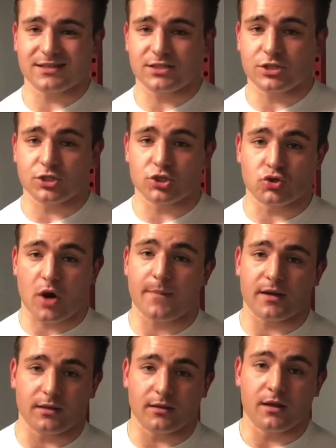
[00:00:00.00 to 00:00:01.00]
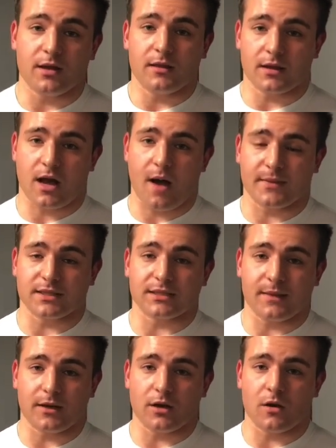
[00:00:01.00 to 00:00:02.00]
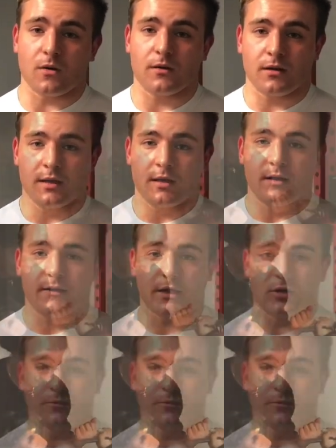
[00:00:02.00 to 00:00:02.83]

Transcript: just drop it in the comments. Let me know. Thank you.